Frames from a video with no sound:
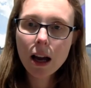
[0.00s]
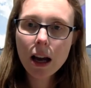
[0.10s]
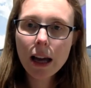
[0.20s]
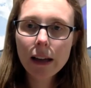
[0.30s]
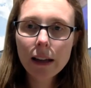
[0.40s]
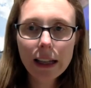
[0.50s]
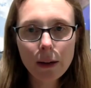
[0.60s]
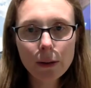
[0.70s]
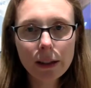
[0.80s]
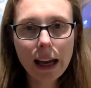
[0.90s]
Anything
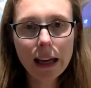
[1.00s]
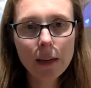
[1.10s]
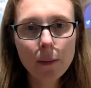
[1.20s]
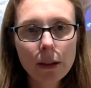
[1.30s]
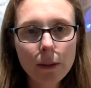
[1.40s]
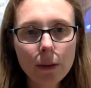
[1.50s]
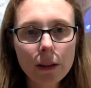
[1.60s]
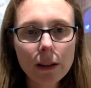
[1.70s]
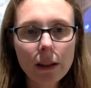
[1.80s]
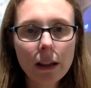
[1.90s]
else that anybody
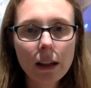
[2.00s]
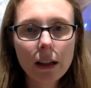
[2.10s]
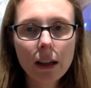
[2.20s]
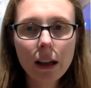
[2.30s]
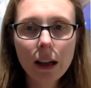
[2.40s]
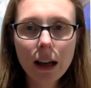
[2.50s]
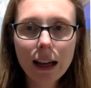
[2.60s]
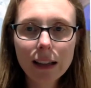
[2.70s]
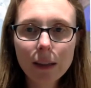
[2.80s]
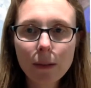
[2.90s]
wants to
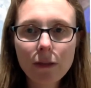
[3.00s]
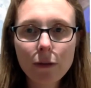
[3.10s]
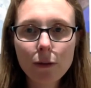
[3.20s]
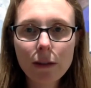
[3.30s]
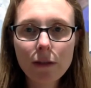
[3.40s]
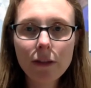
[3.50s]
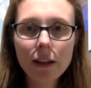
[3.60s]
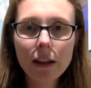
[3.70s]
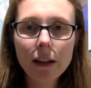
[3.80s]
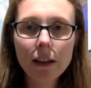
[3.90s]
ask before we
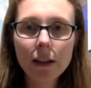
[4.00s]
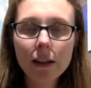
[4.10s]
finish?